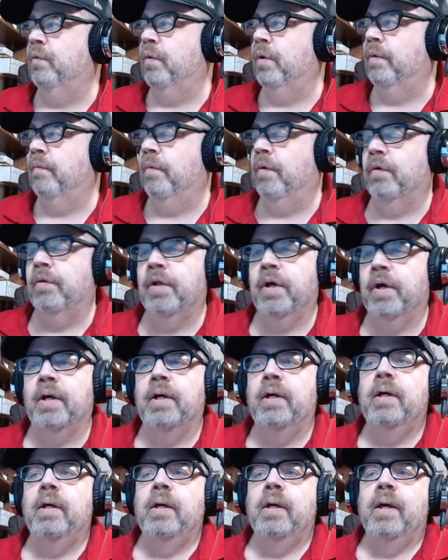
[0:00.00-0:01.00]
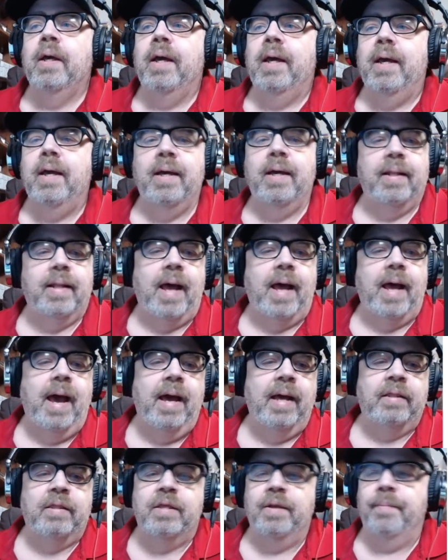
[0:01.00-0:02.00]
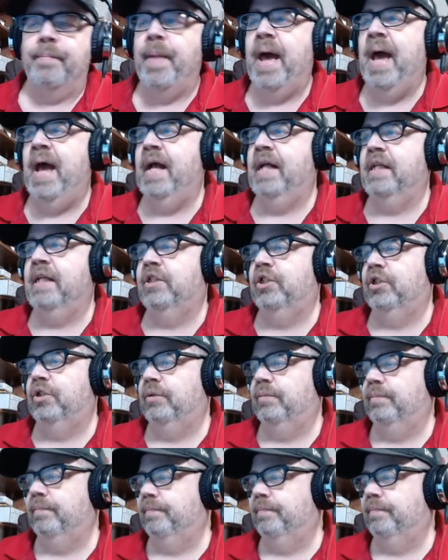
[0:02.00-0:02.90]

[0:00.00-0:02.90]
we want to hit add to batch.